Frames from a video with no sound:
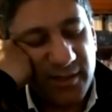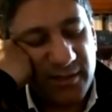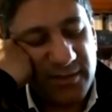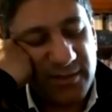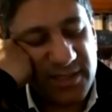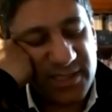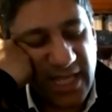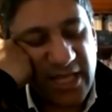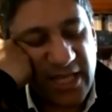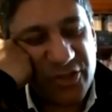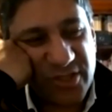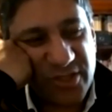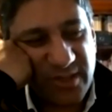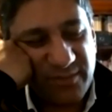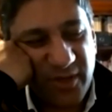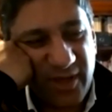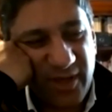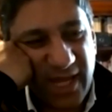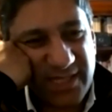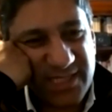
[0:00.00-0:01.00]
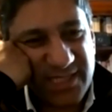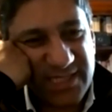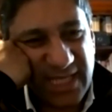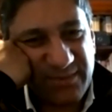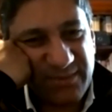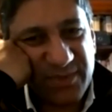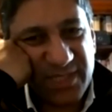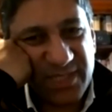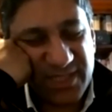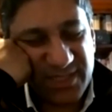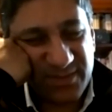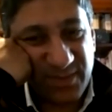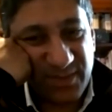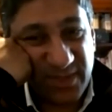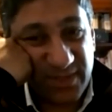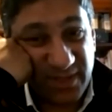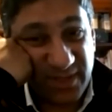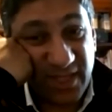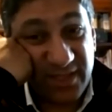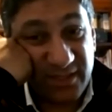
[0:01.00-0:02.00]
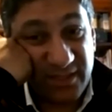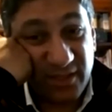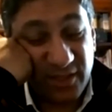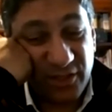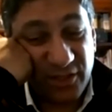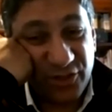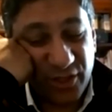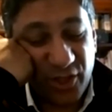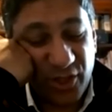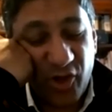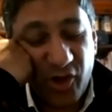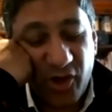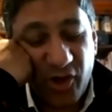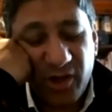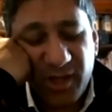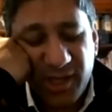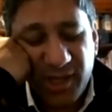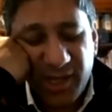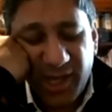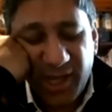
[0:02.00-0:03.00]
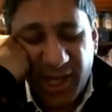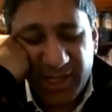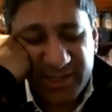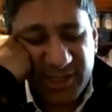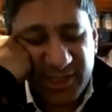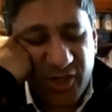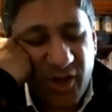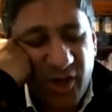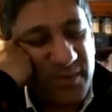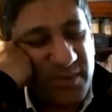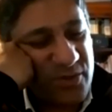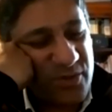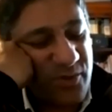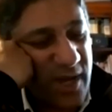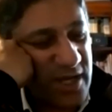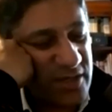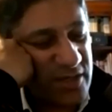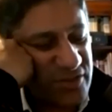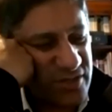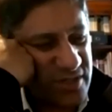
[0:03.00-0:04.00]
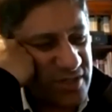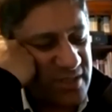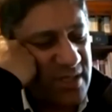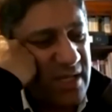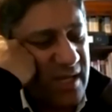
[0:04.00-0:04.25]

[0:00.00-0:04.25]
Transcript: session about anti-Semitism in the law. It's a common question.